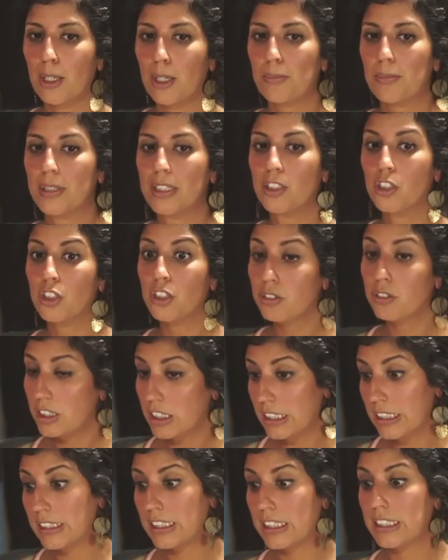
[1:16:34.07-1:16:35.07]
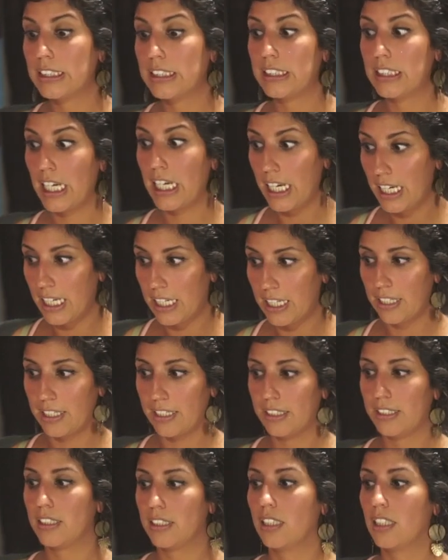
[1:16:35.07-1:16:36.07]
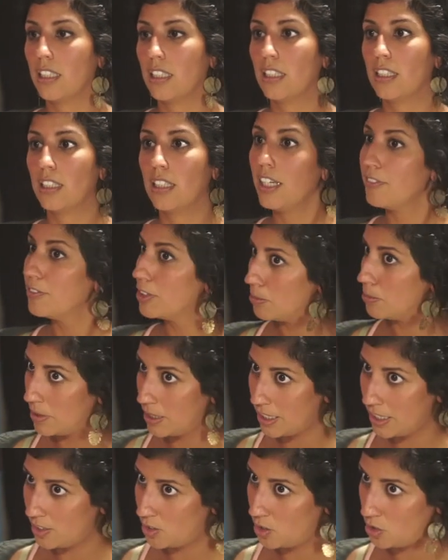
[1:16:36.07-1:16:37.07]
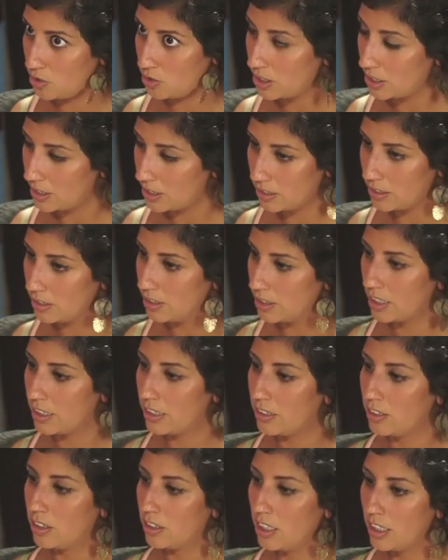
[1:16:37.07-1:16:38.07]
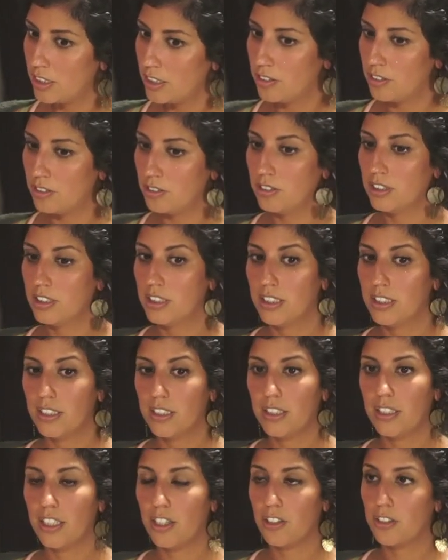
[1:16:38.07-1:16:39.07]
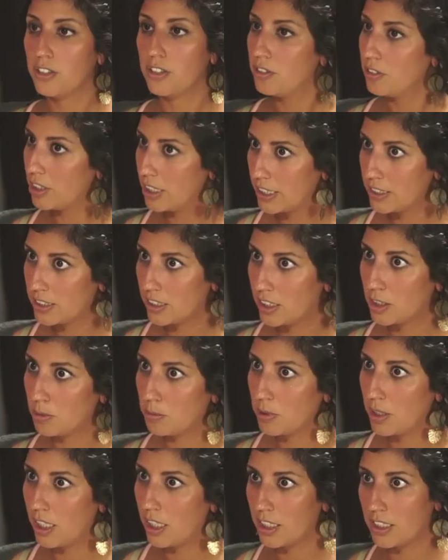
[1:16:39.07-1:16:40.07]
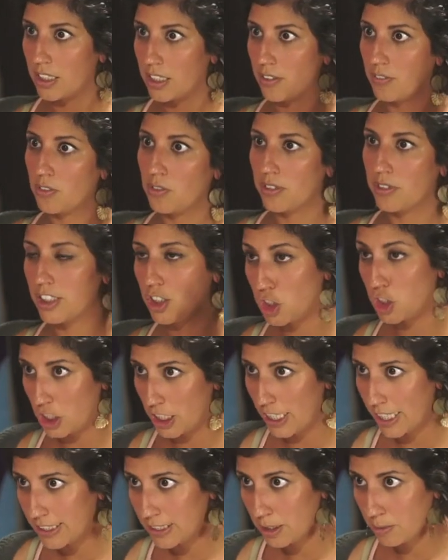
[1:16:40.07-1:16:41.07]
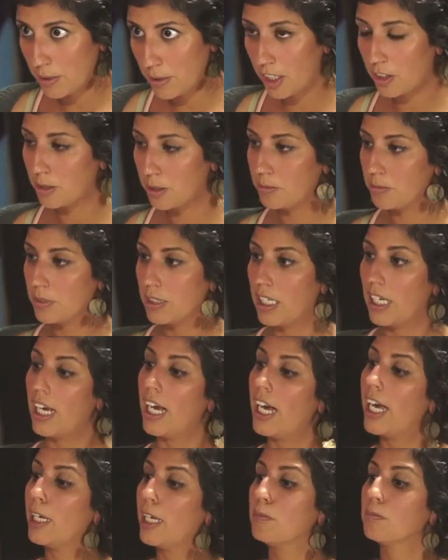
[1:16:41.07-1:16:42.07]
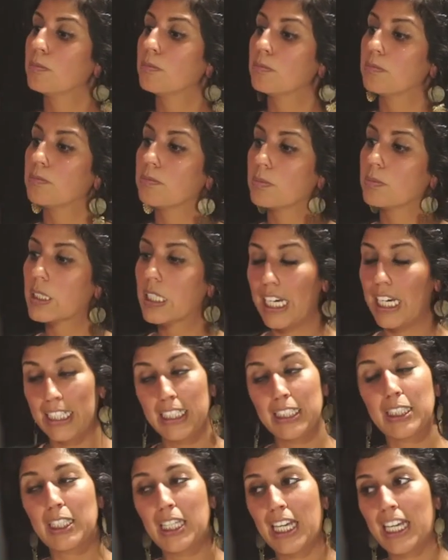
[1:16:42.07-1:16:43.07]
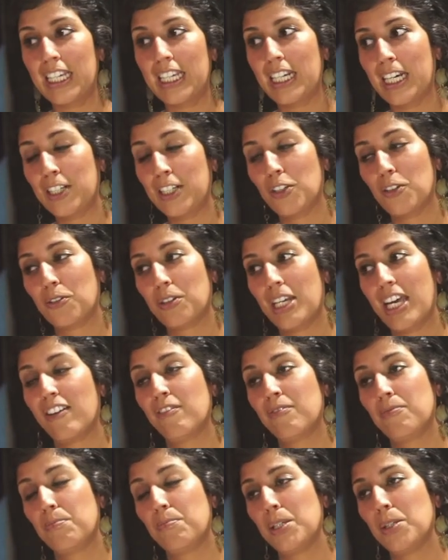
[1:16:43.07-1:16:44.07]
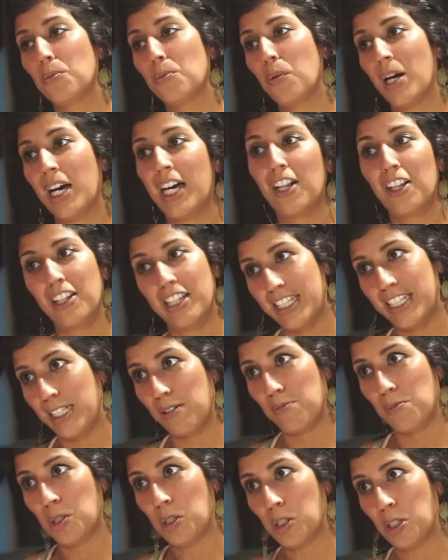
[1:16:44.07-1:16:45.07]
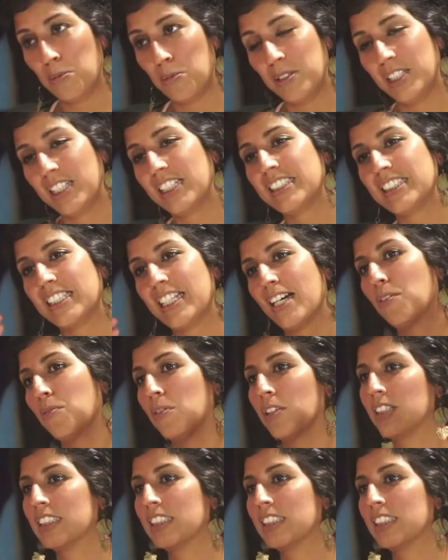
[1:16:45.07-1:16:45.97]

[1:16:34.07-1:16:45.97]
New Seasons, I'd love to be in New Seasons. Hello. They are the new kids on the block, and everyone's jazzed about them. I'm kind of glad I don't have Be Well anymore, because that was